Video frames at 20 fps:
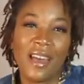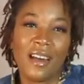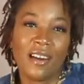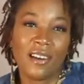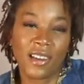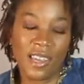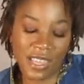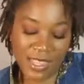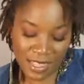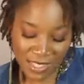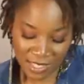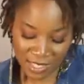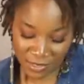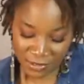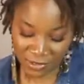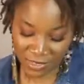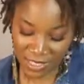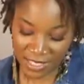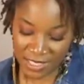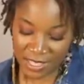Okay, this is
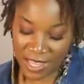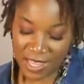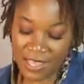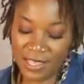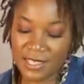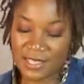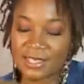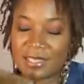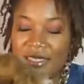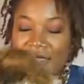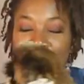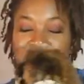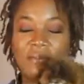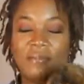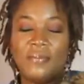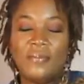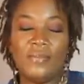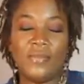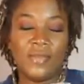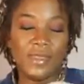what he likes.
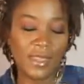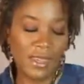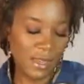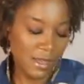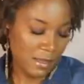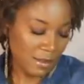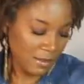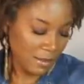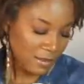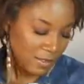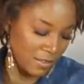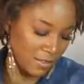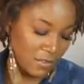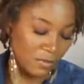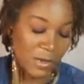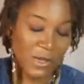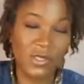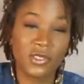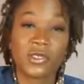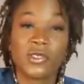Sumo's